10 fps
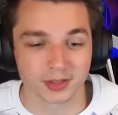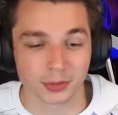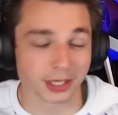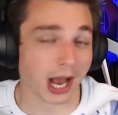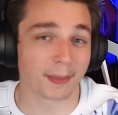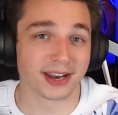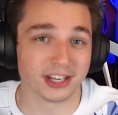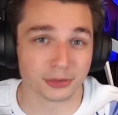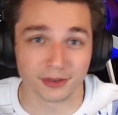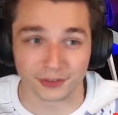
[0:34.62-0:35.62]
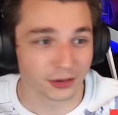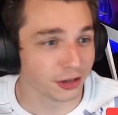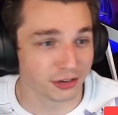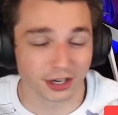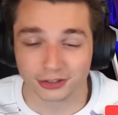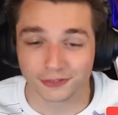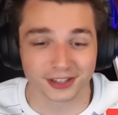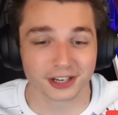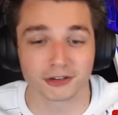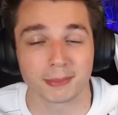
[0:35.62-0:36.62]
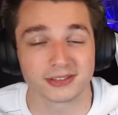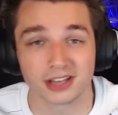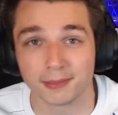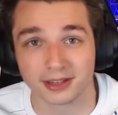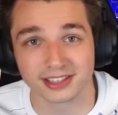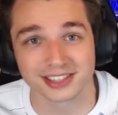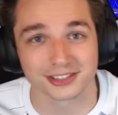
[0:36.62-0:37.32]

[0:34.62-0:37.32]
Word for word: We're gonna hop right into it. If you're new to the channel, don't forget to drop a sub and let's get